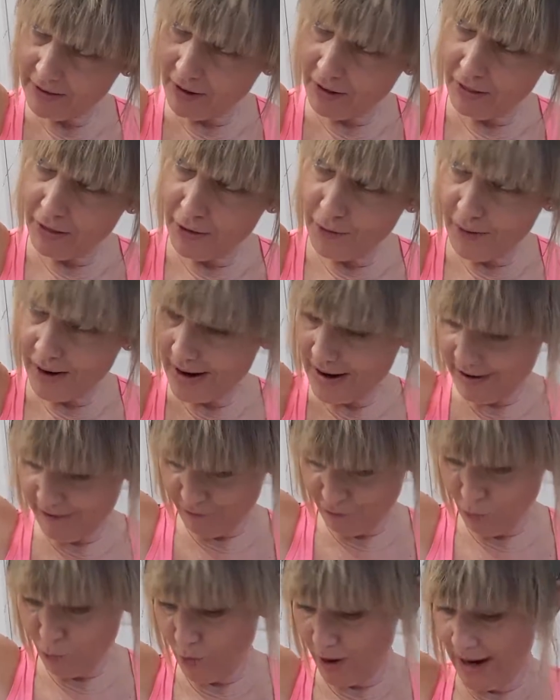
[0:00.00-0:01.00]
although I have
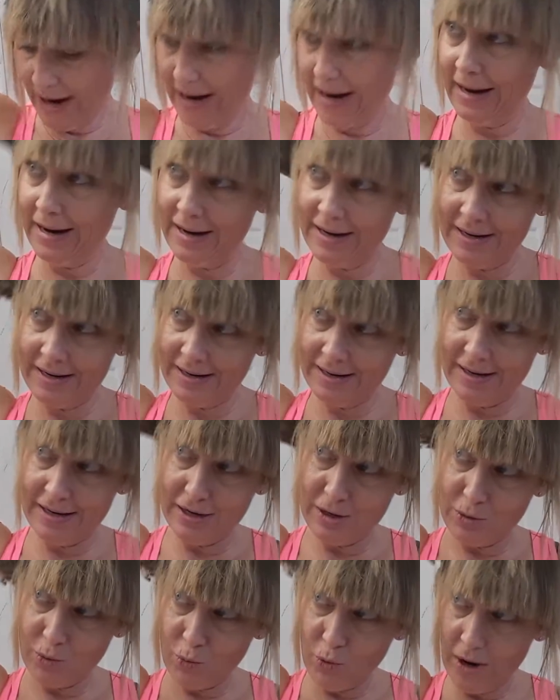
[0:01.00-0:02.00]
way
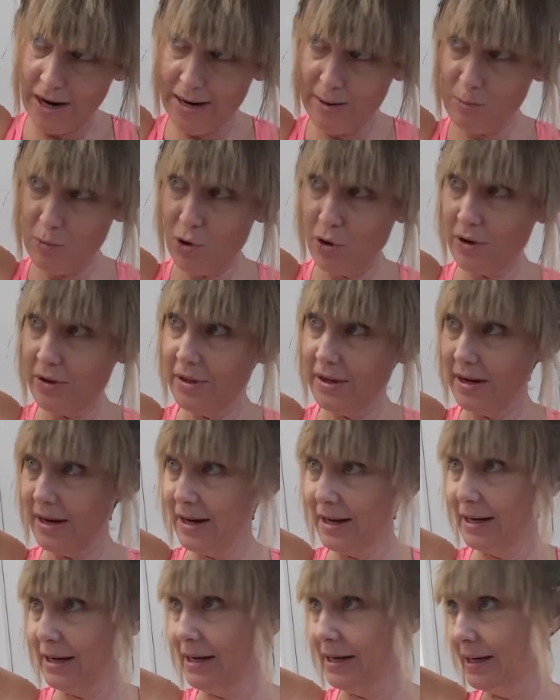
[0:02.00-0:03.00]
more than
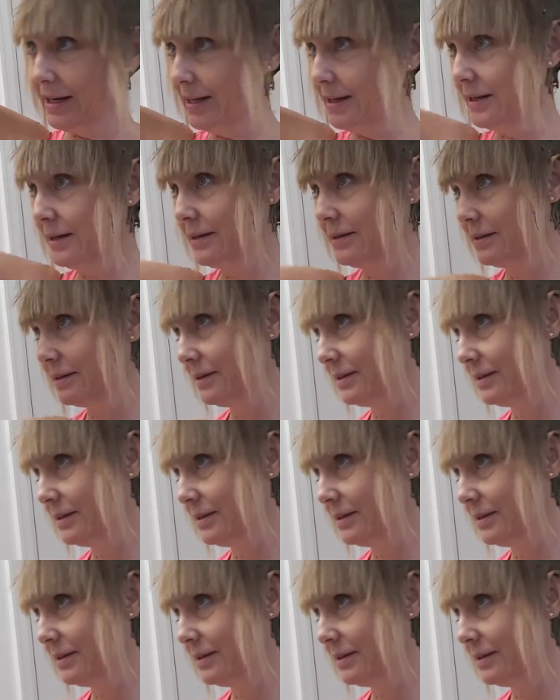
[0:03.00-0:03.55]
I need.